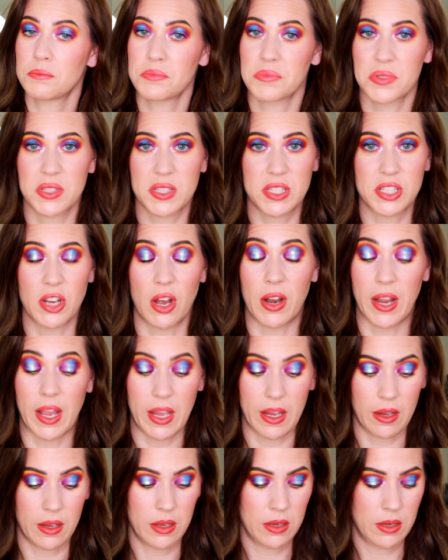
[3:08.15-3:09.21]

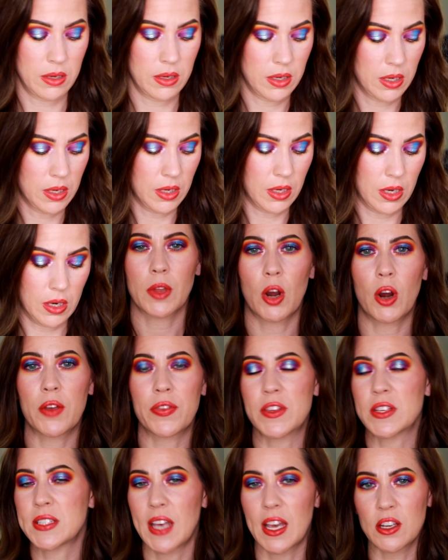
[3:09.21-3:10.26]
Stunning. Alright, the
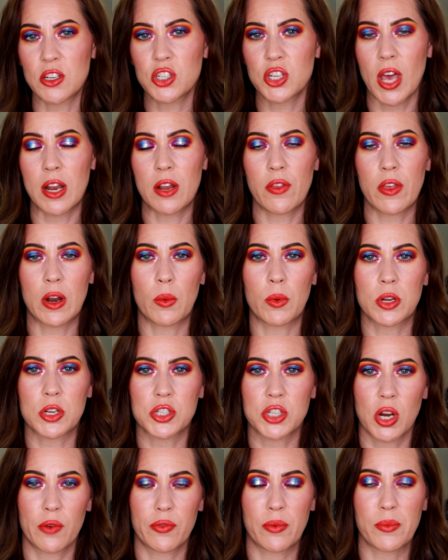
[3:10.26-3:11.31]
second shadow that I want to
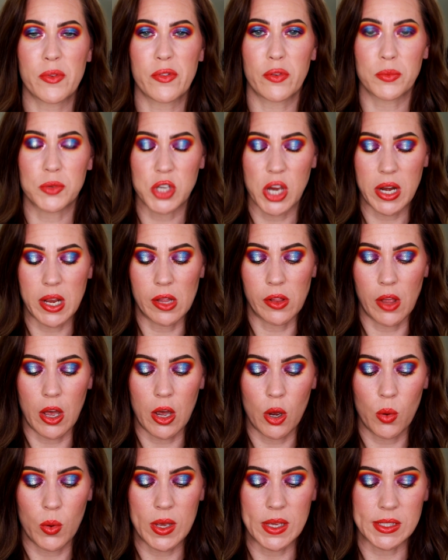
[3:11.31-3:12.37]
share from you from JD
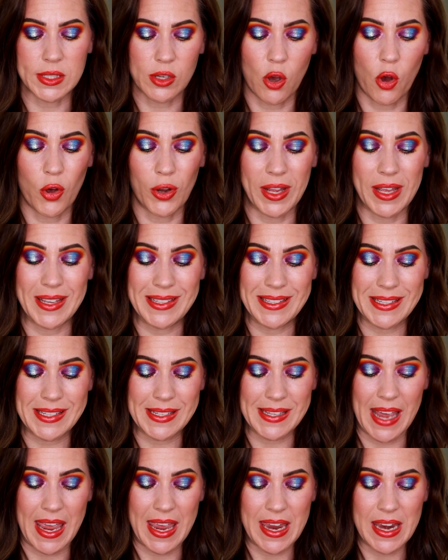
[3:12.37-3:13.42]
Glow is called
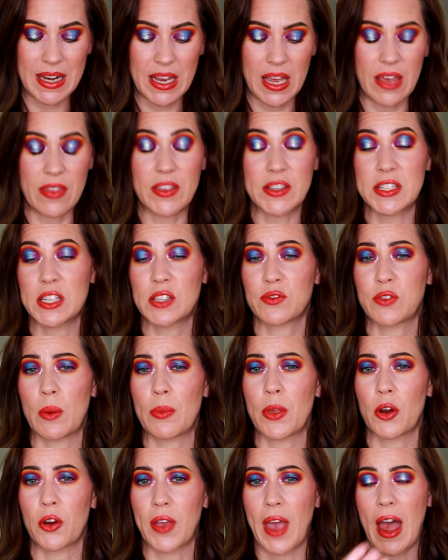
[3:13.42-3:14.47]
Insane, and this is from
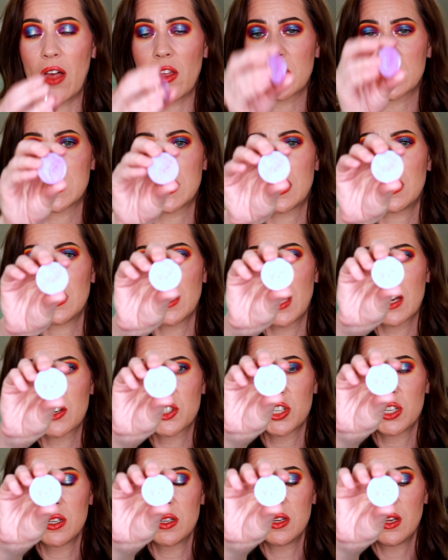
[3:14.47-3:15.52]
their Galaxy
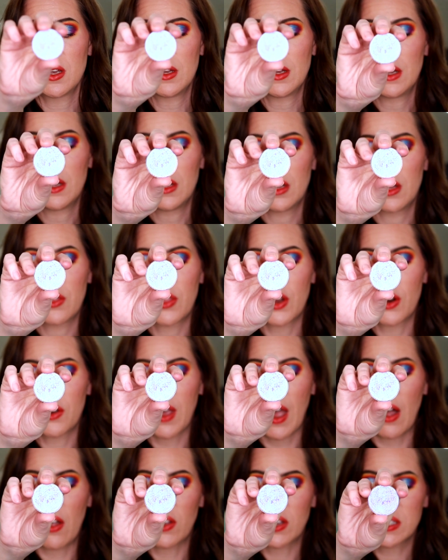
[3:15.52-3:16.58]
collection. Their
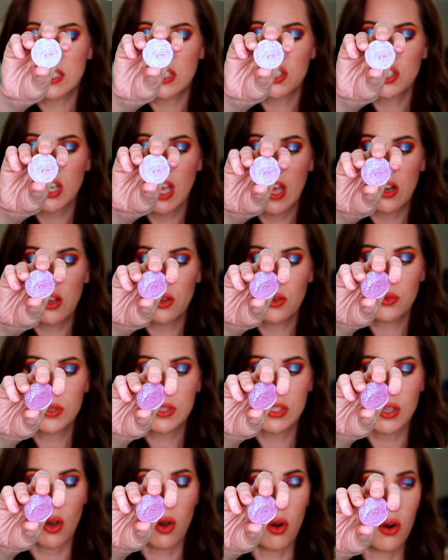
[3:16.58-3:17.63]
Galaxy
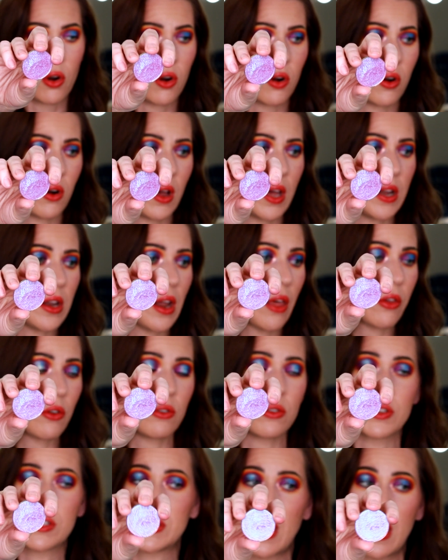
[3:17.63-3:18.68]
shadows are
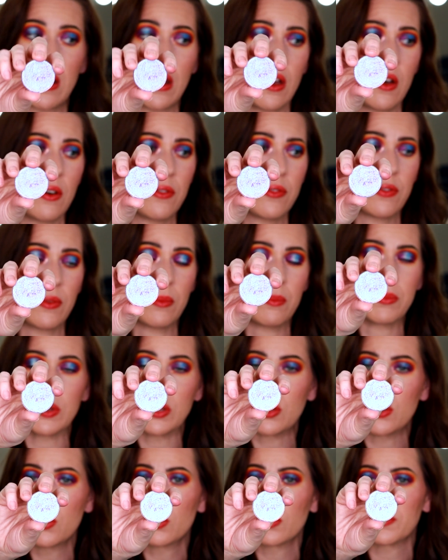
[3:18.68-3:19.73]
another set of
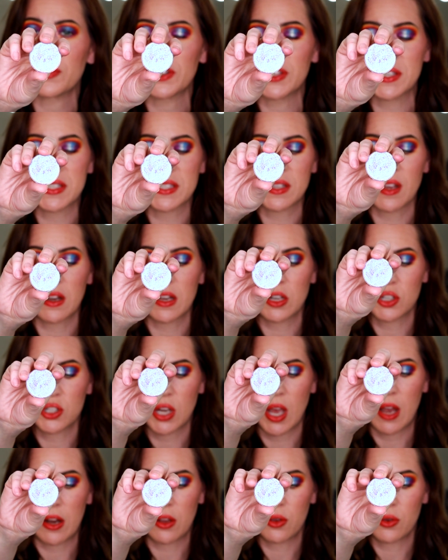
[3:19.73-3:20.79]
beautifully stunning
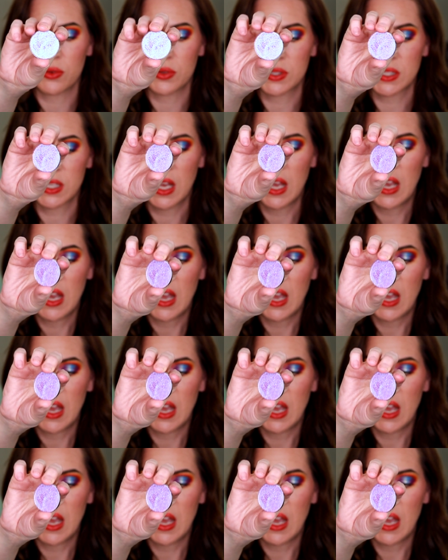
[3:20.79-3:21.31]
shadows.